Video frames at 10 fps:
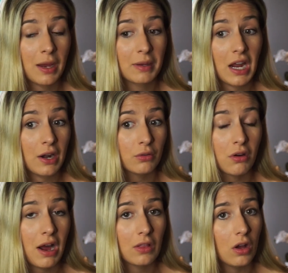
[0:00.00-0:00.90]
I mean, I don't
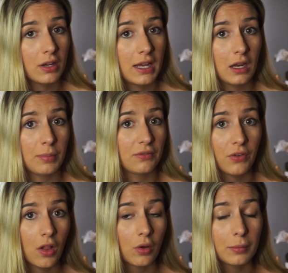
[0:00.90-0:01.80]
know how long he had been
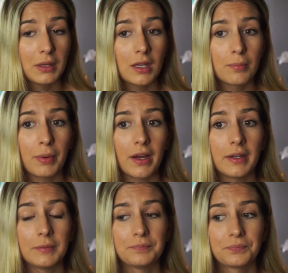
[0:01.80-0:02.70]
following me,
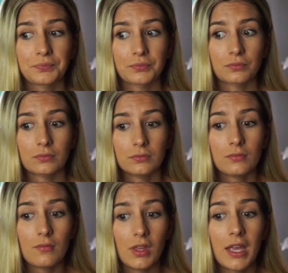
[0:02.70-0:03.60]
but
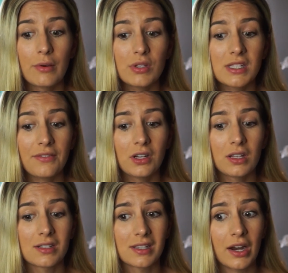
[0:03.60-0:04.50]
it was
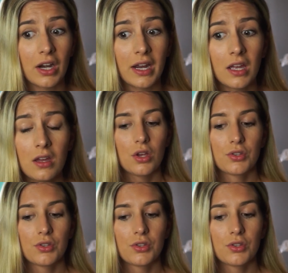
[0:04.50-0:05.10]
definitely scary.